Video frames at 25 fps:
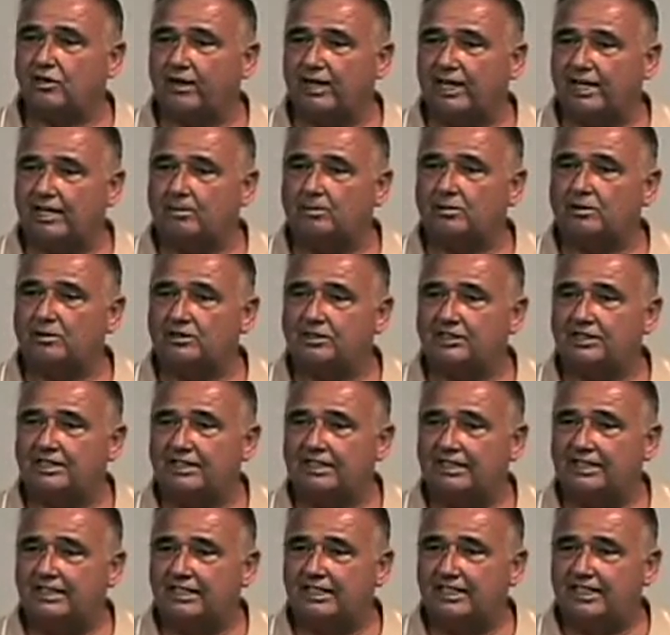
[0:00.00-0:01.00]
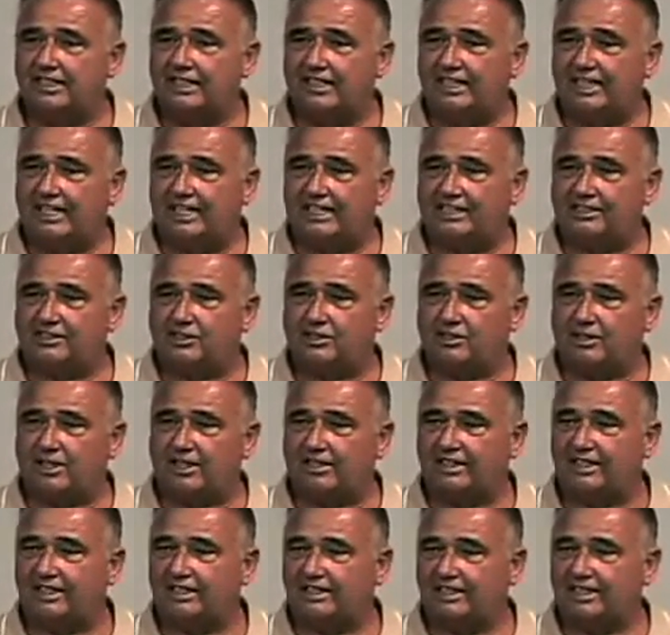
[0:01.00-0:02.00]
animals. And so I
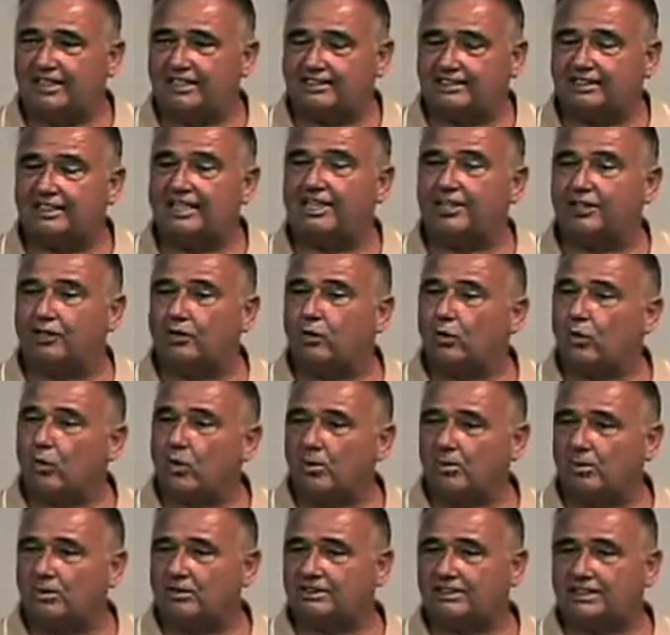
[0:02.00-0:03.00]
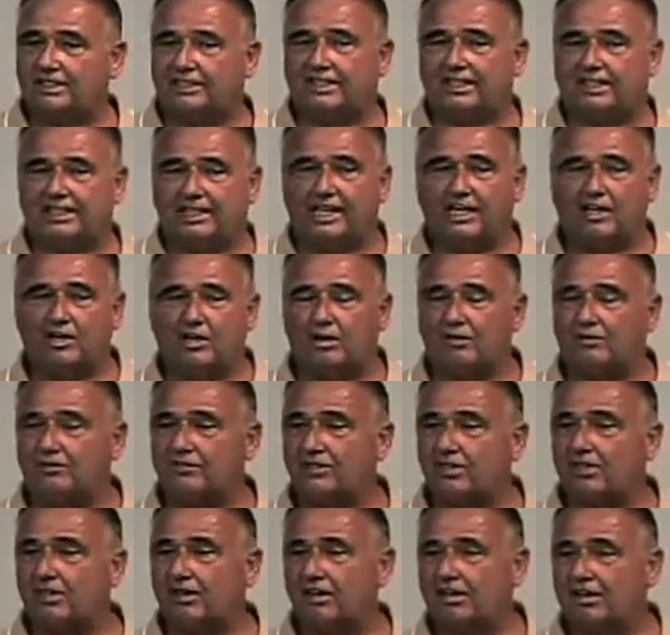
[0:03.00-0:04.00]
think that's kind of normal, is that they got off
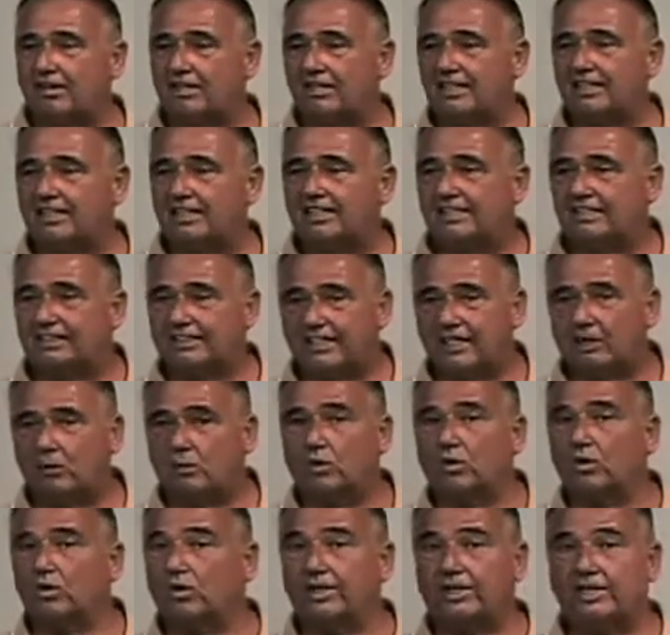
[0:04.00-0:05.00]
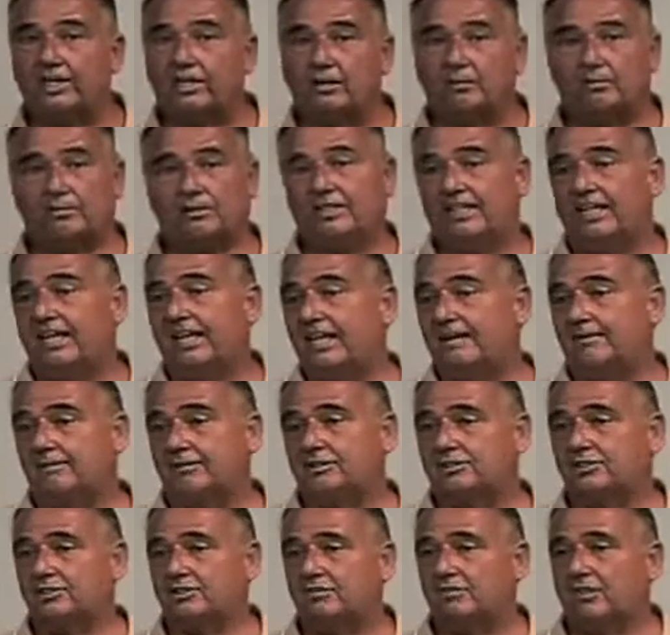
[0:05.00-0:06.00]
the ark. They were here, but they
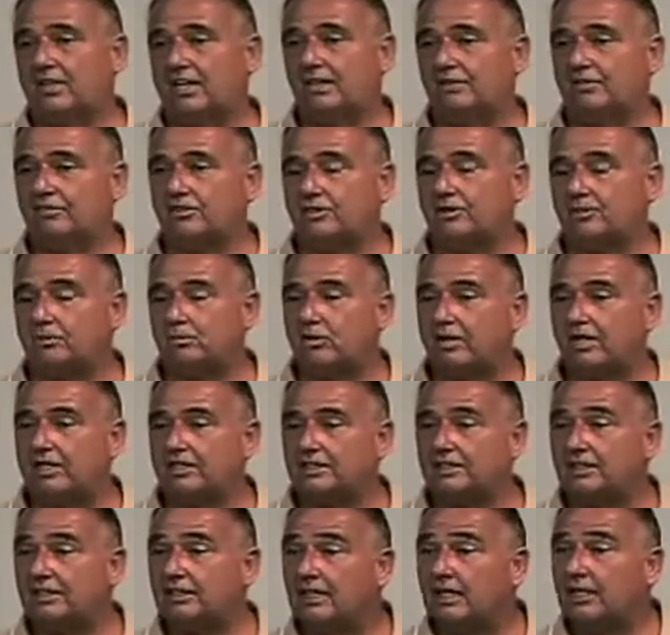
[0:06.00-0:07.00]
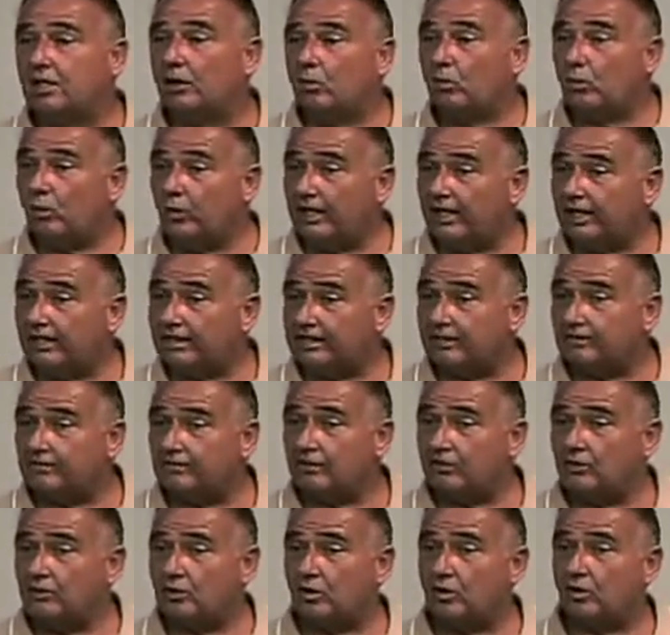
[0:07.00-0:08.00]
haven't survived to the present, with a
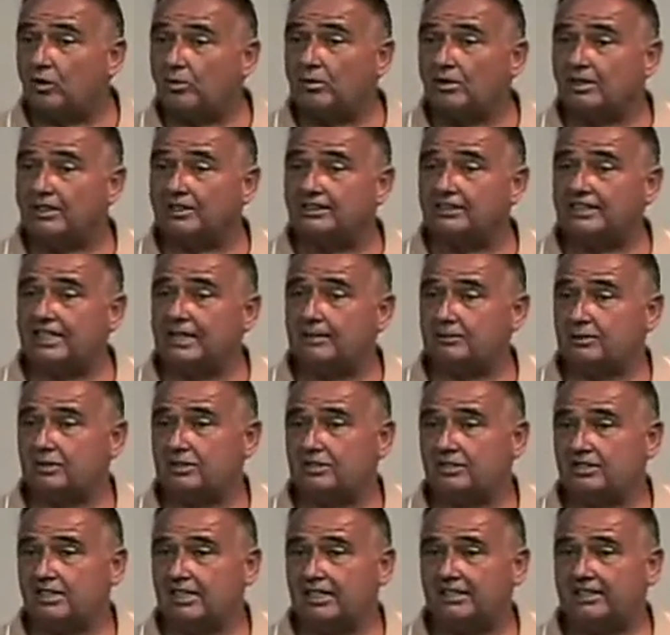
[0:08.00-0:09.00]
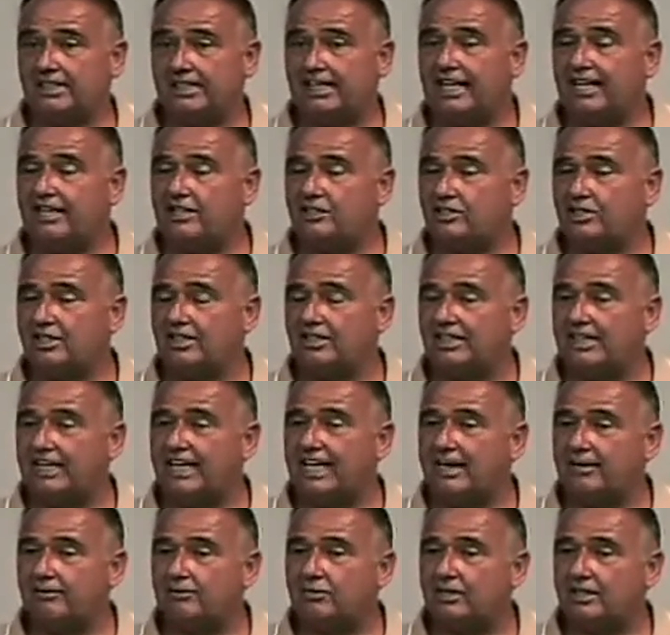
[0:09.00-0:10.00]
few notable exceptions, like the Asian and the
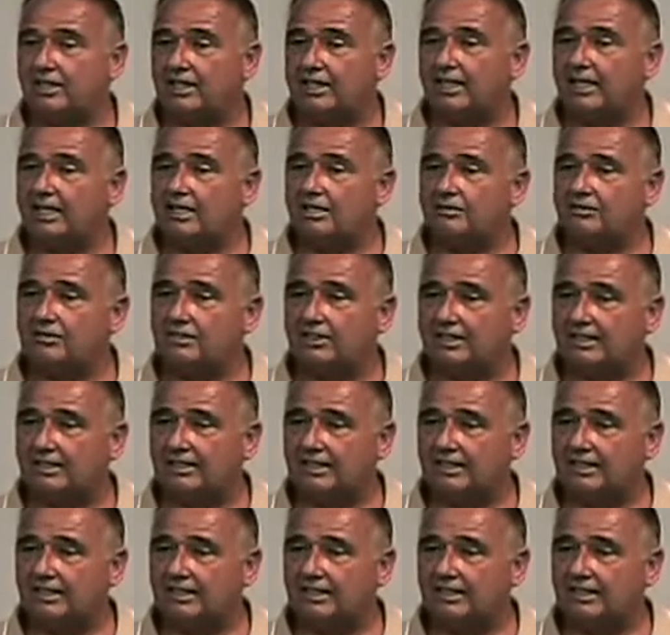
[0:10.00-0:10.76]
African elephant.